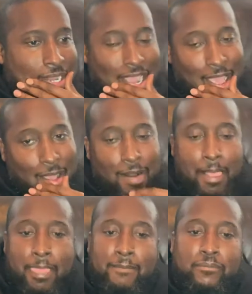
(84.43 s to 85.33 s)
Now,
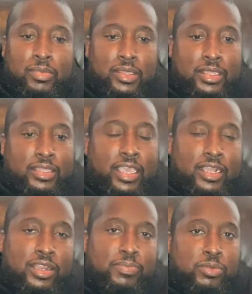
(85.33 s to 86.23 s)

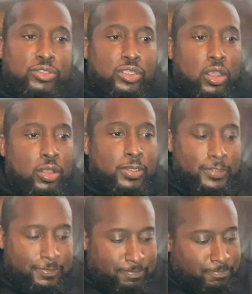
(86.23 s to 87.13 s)
that clip you saw
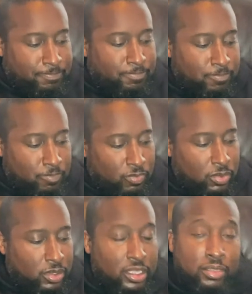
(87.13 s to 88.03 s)

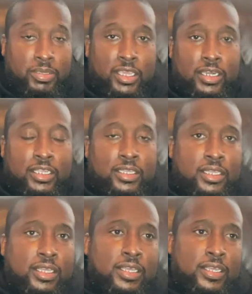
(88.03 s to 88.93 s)
in the beginning,
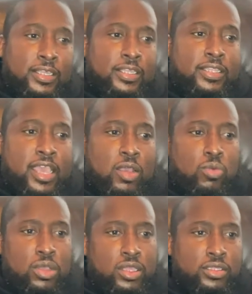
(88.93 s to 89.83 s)

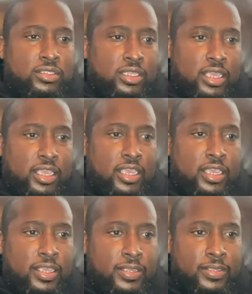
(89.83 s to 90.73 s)
that was
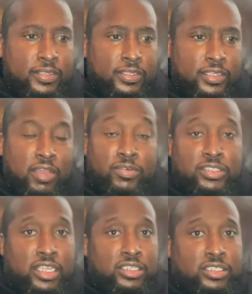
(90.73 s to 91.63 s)
a
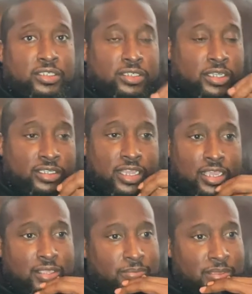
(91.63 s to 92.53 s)
conversation, a
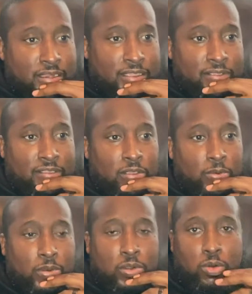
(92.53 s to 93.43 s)
documented,
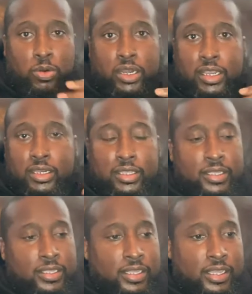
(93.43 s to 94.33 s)
recorded
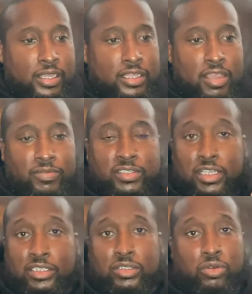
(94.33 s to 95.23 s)
uh,
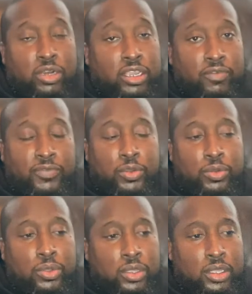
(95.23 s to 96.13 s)
conversation or
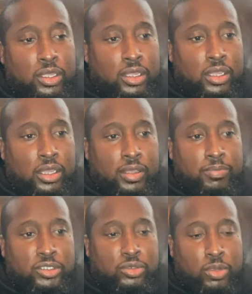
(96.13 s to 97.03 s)
interview uh,
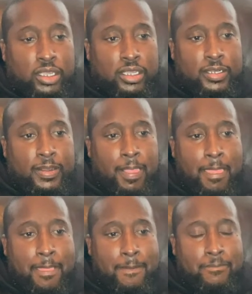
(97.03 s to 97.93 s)
between
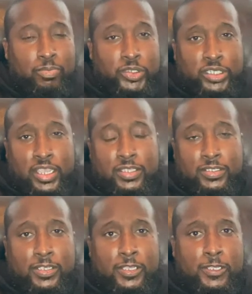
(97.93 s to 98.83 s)
Jay
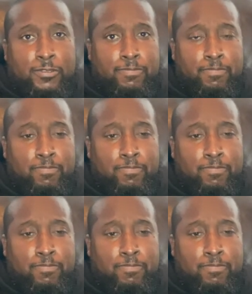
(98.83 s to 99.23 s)
Z